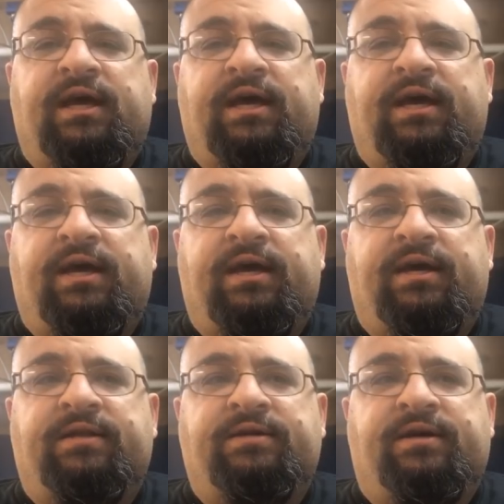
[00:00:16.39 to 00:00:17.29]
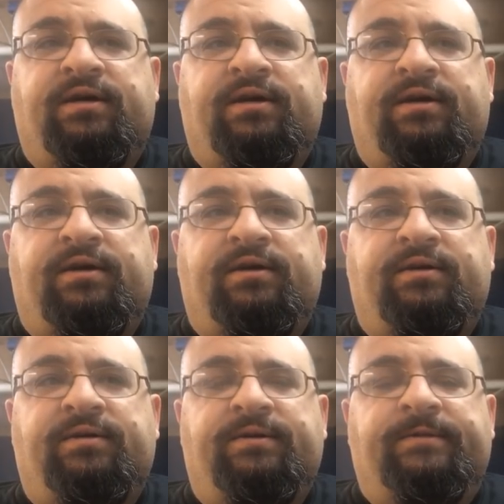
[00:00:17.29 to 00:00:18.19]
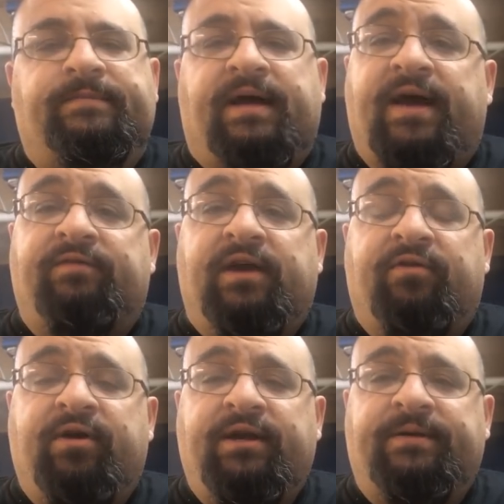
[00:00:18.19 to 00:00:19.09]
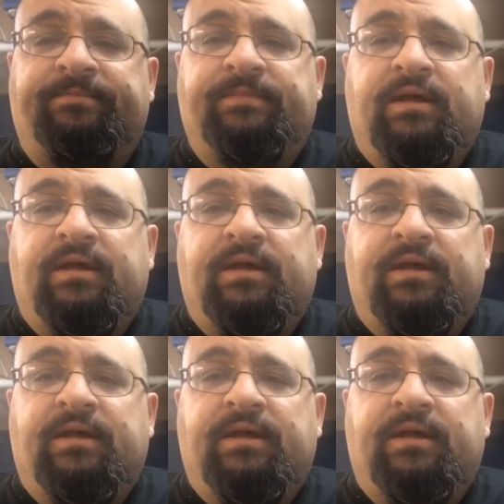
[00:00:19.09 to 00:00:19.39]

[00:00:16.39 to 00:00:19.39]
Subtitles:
and I have to get ready.